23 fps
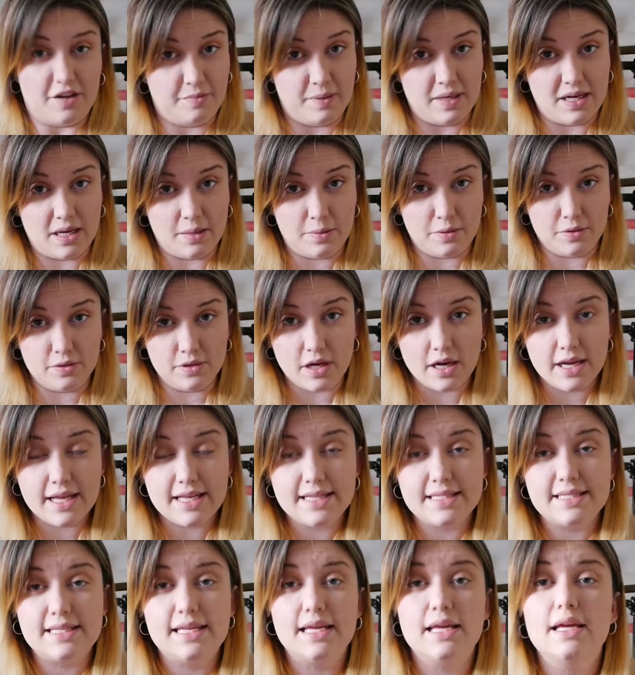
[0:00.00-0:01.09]
I've been up all
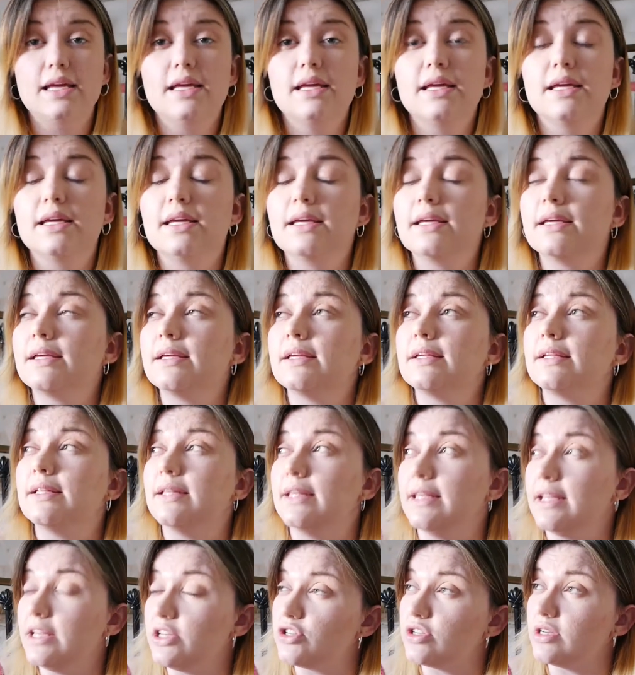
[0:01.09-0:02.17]
night.
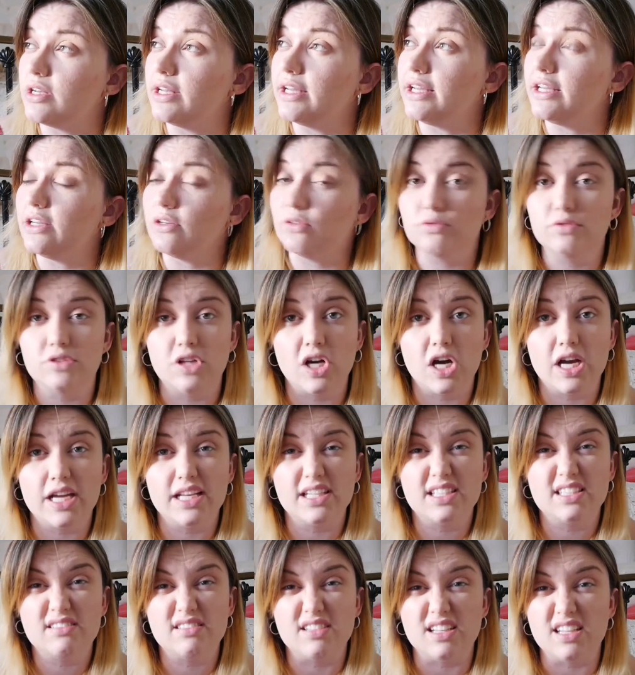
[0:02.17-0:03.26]
Literally all
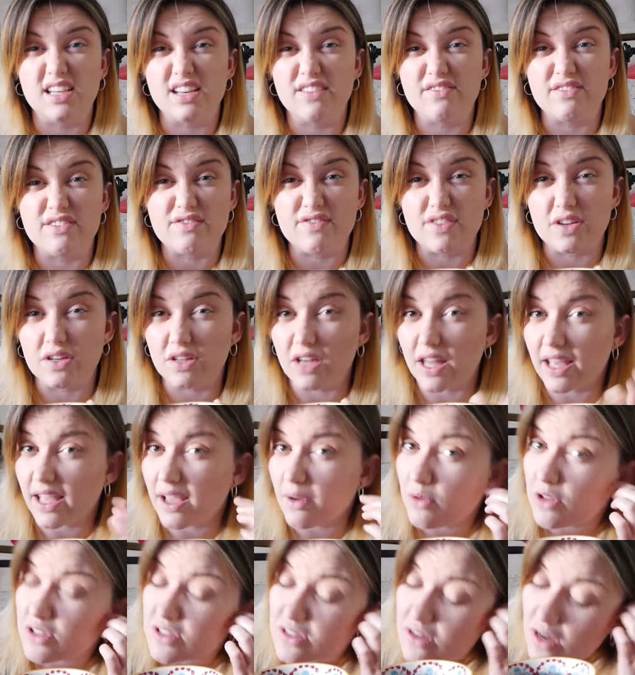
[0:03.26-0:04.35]
night. Didn't even feel like
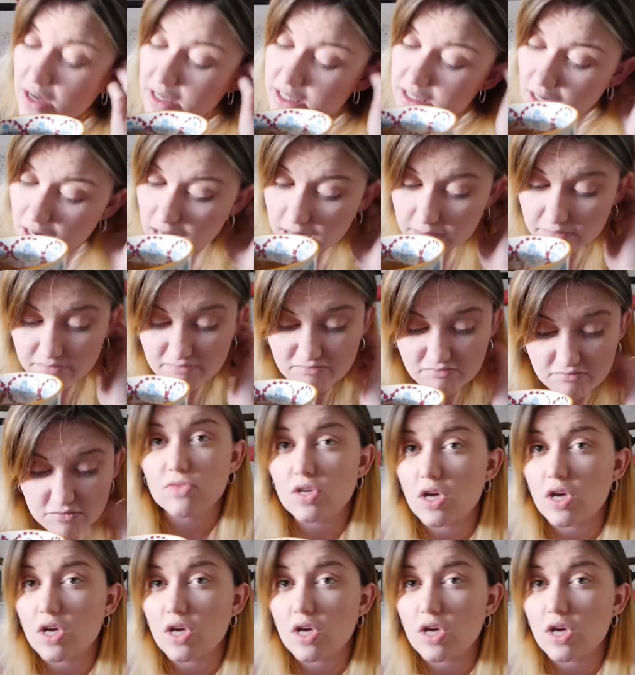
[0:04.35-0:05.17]
it was night time.